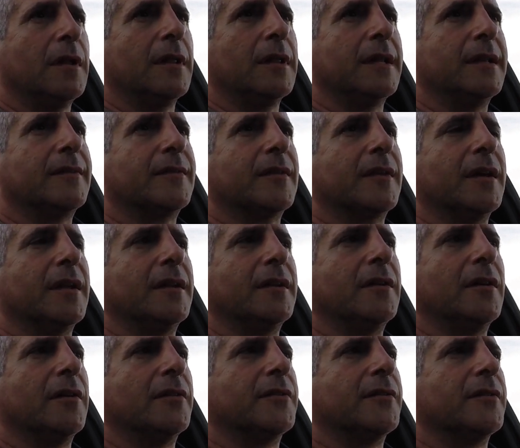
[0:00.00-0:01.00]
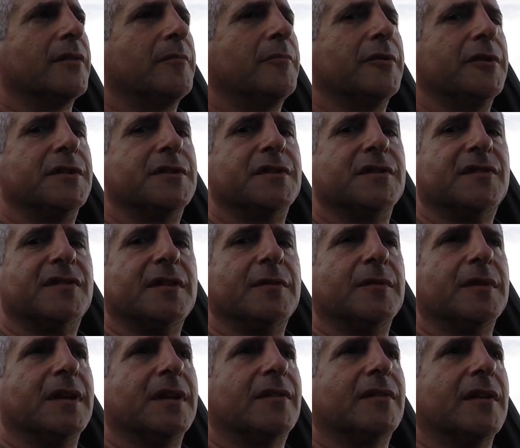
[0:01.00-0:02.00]
Let's get it under the bridge and see
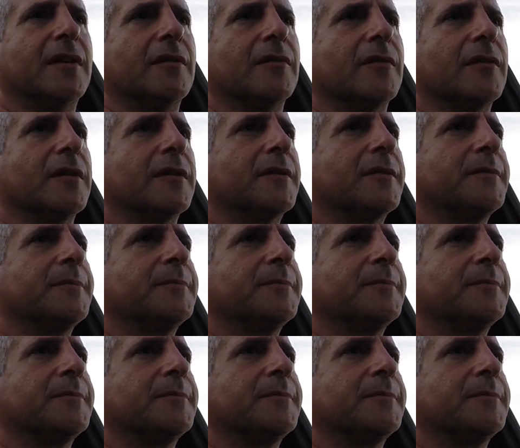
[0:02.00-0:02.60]
what that sounds like.